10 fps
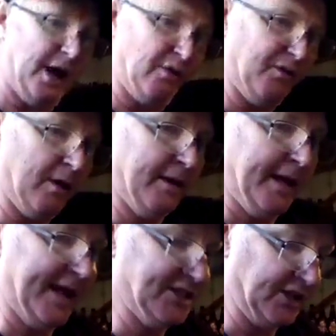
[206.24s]
alpha
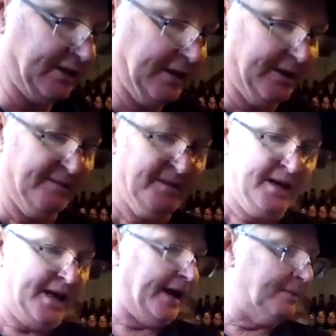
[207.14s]
acid.
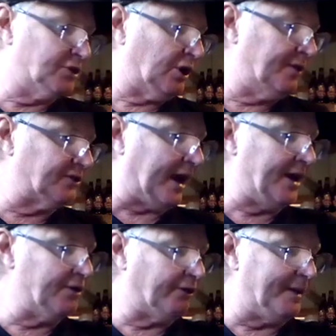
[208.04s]
So there's
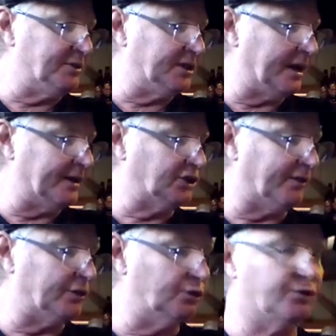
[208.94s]
100 grams here. So
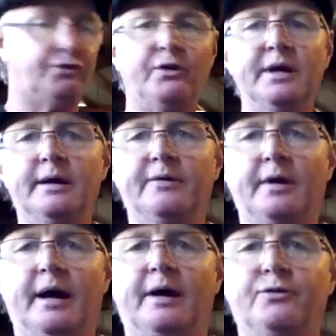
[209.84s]
if I do three
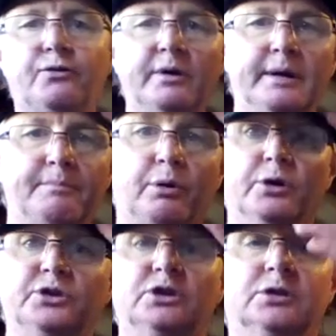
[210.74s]

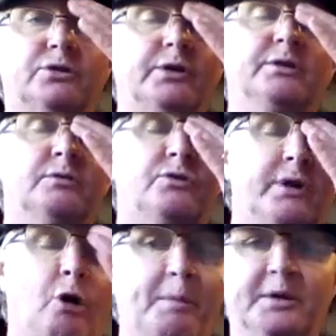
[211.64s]
inputs, three hop